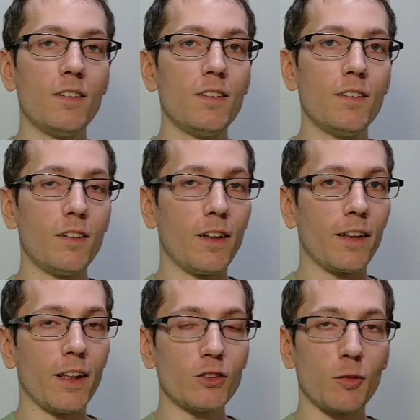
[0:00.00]
Alright
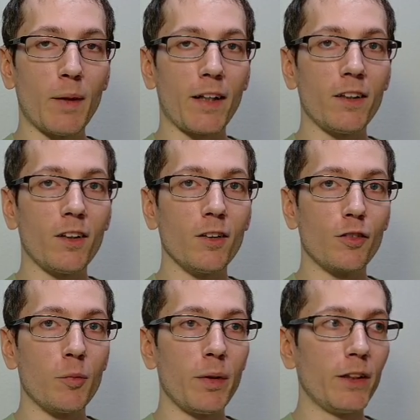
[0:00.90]
guys, we're back here on the
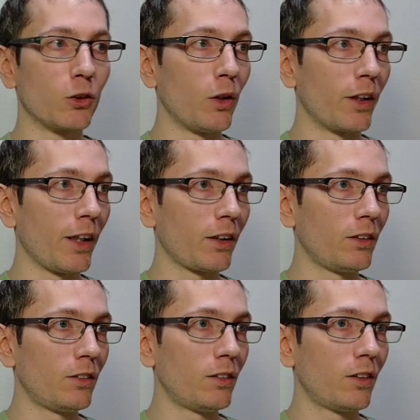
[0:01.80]
front page of
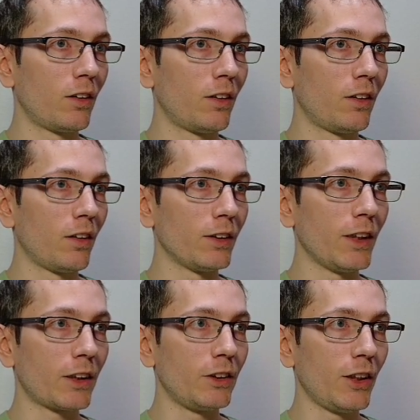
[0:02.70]
CoinGecko. Let's
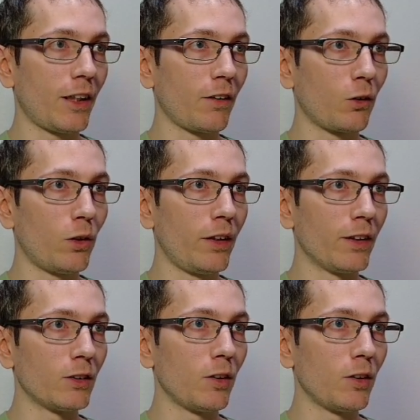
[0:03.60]
actually check out a coin that's